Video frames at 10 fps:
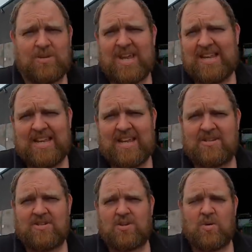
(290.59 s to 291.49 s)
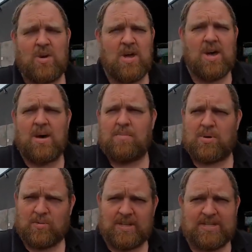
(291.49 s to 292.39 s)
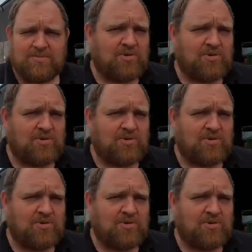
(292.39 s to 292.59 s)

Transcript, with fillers: 10 days or so, but we need some